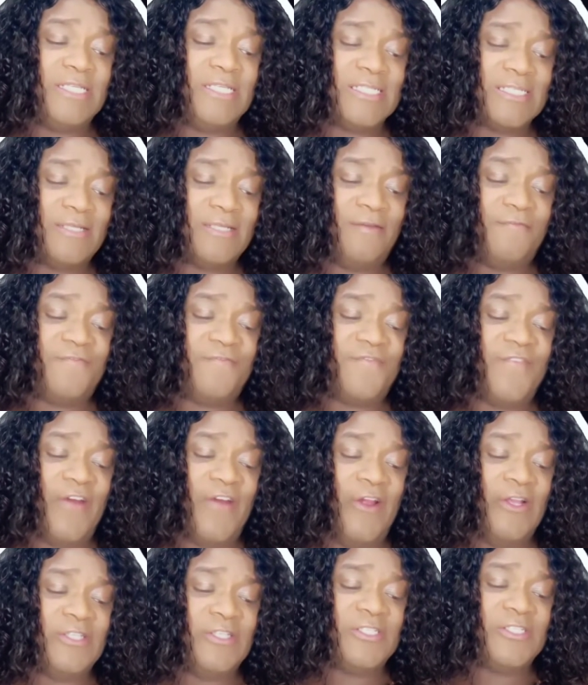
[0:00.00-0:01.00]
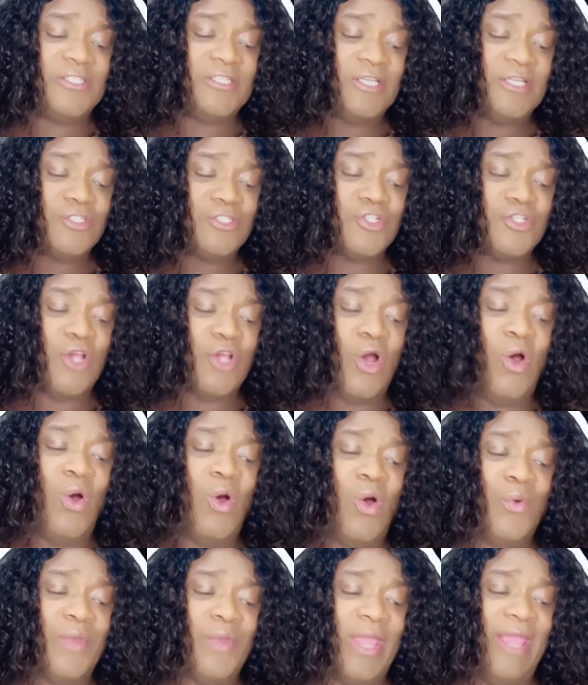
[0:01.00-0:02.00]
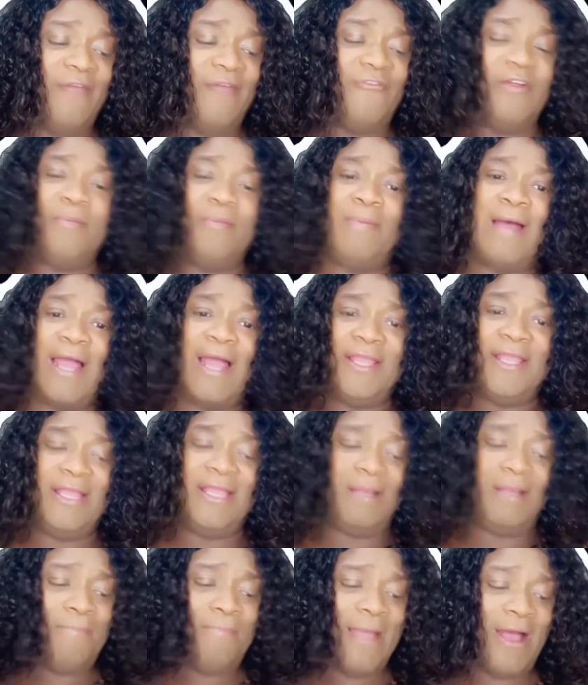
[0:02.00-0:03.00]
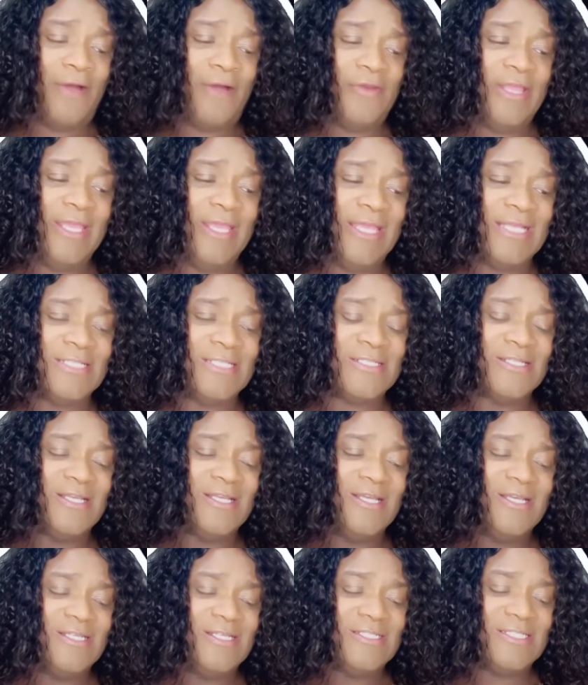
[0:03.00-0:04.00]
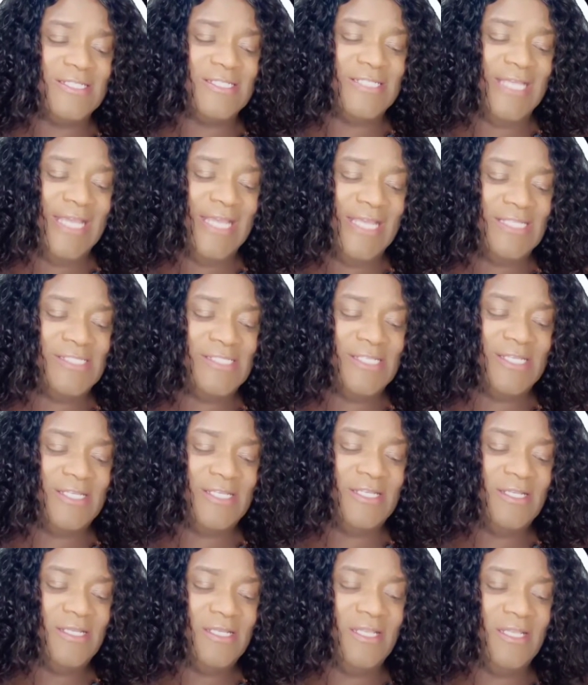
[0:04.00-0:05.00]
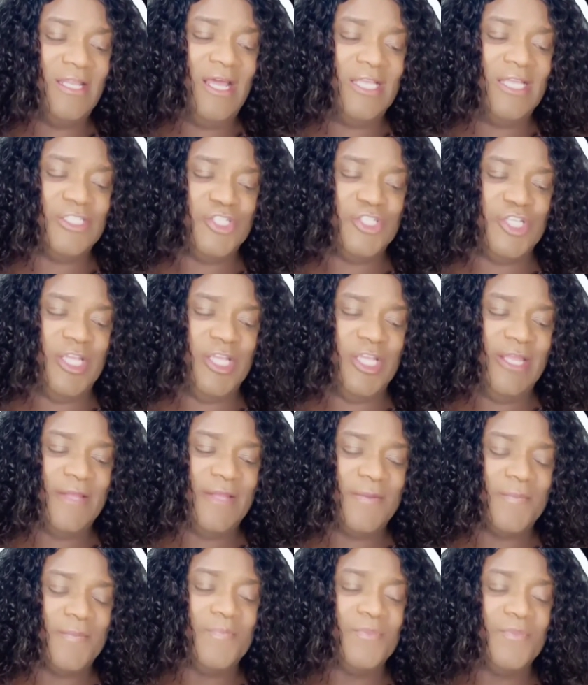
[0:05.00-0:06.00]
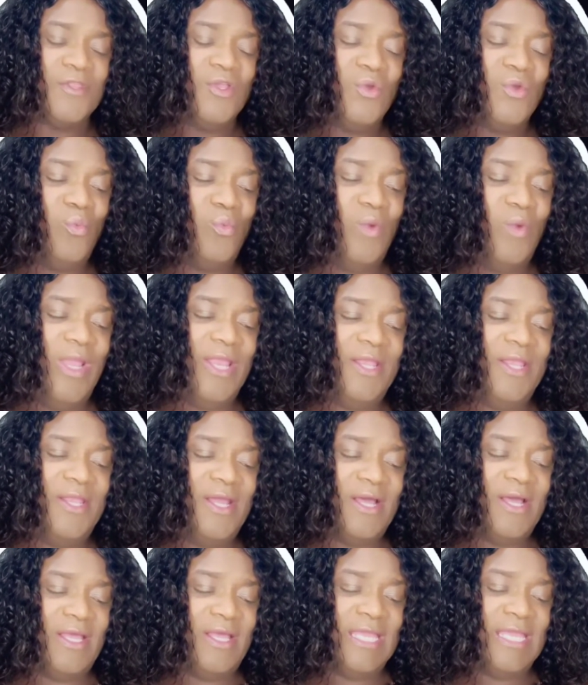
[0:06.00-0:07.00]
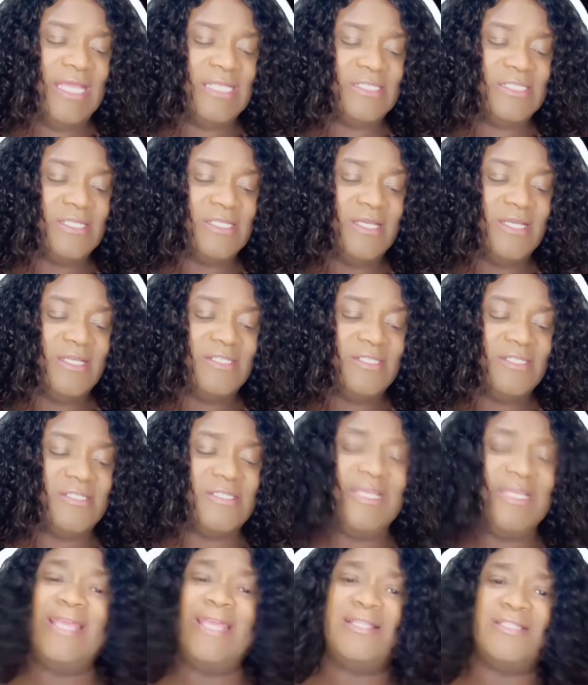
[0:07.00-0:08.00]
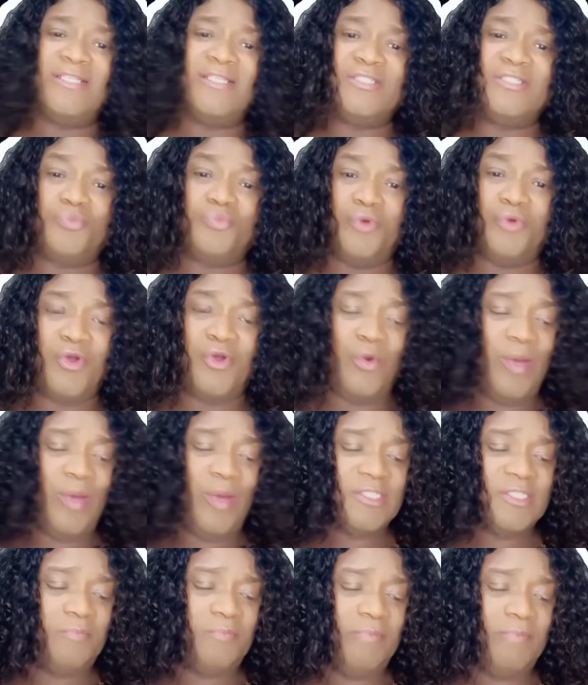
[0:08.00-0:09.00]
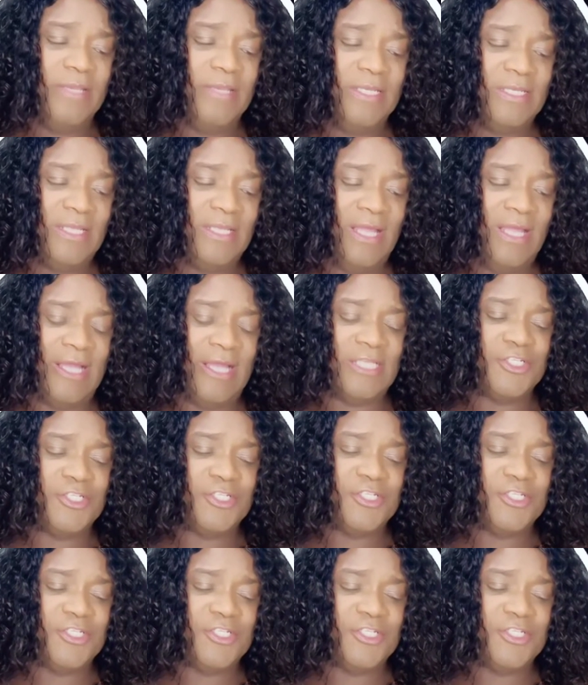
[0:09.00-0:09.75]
first told everybody about his season launching, when his seasons were going to be launched.